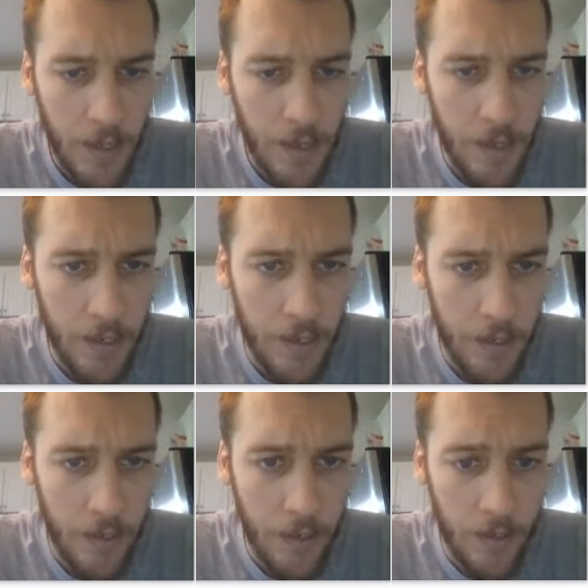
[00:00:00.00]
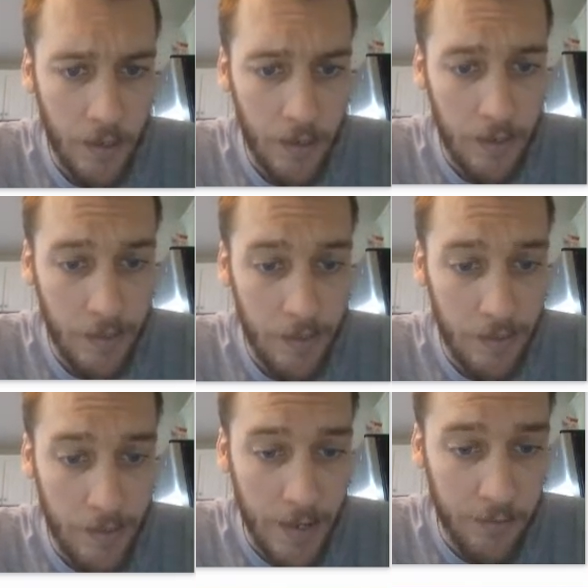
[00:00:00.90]

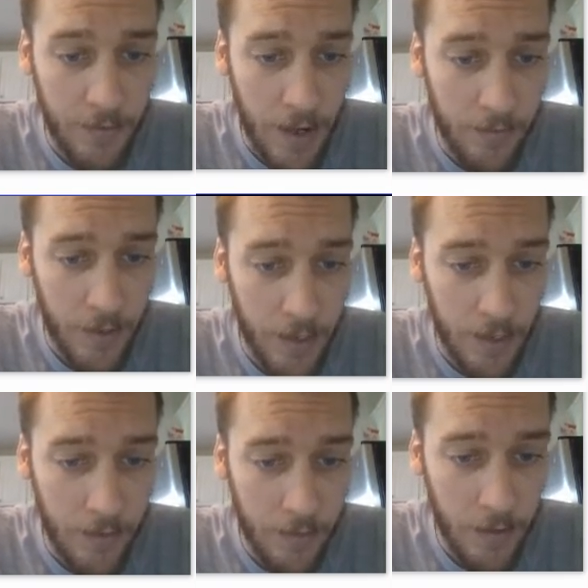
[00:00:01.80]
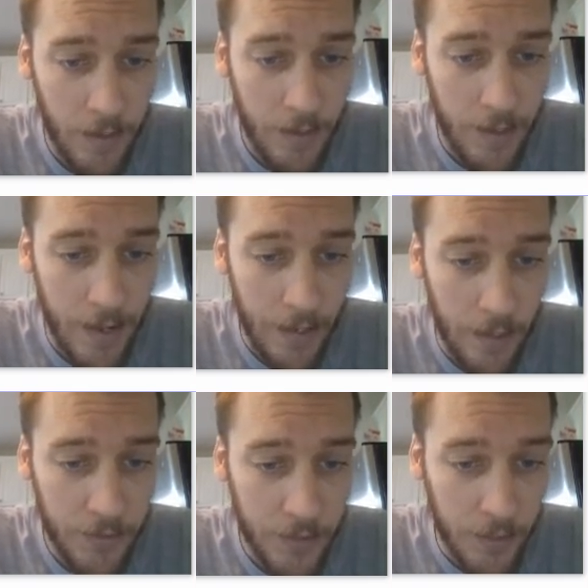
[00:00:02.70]
And negative 5 and
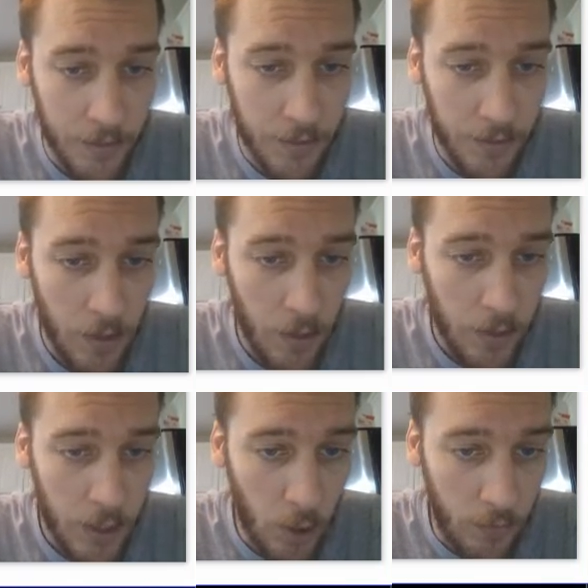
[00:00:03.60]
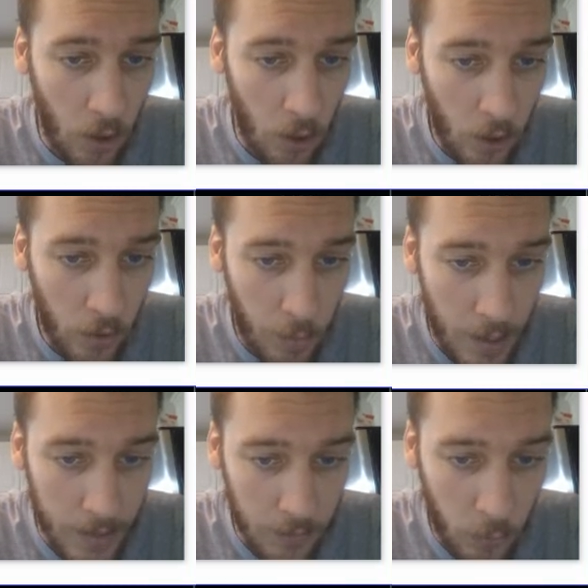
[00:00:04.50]
negative 6. So of all the
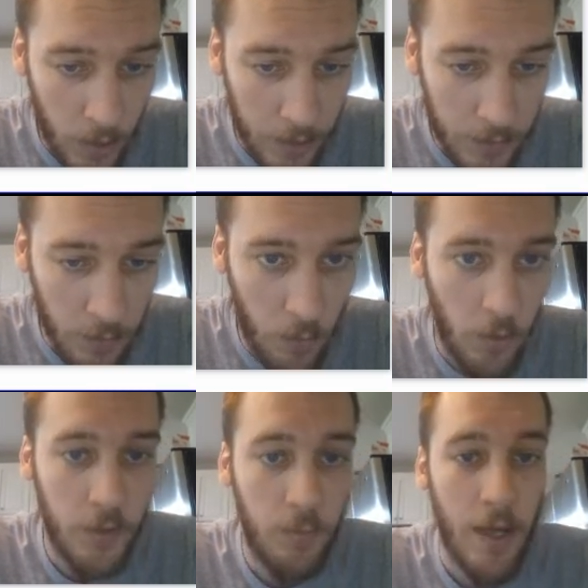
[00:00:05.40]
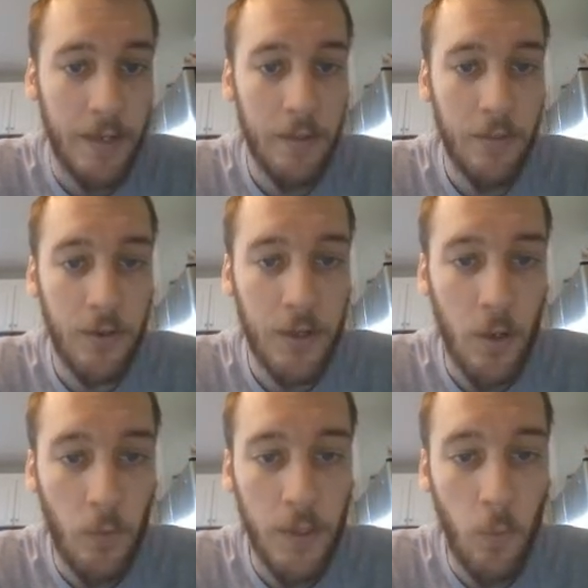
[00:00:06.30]
possible ways to multiply to get 30,
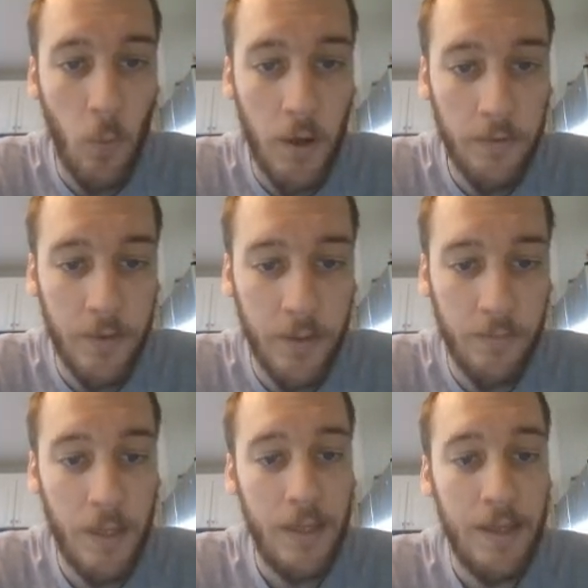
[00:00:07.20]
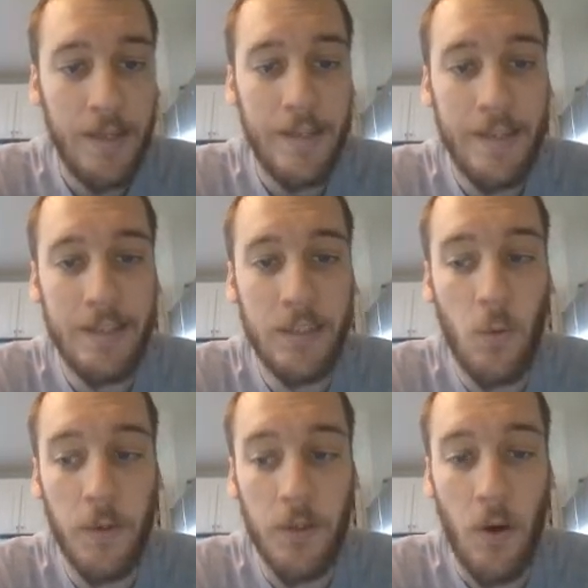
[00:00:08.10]
only one of them is
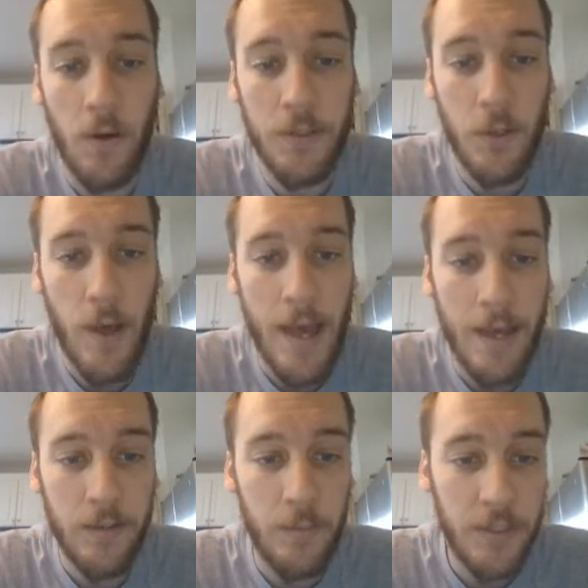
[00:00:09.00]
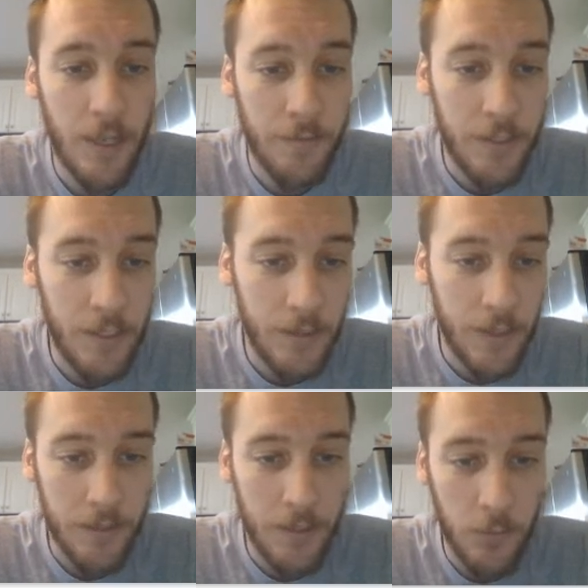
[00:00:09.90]
going to also add to be 17.
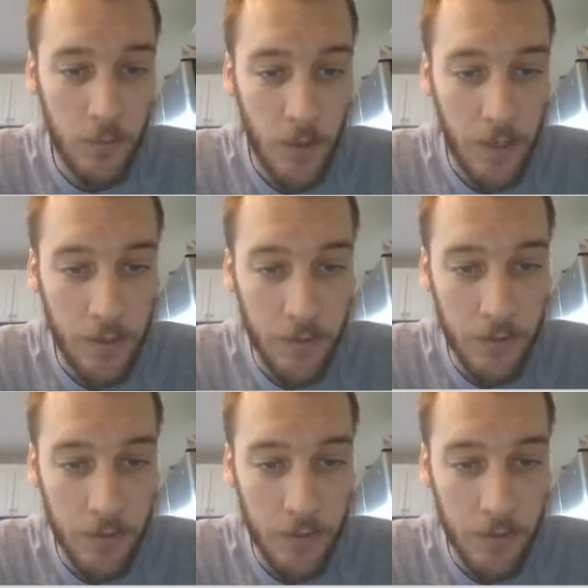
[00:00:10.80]
That's this one right here.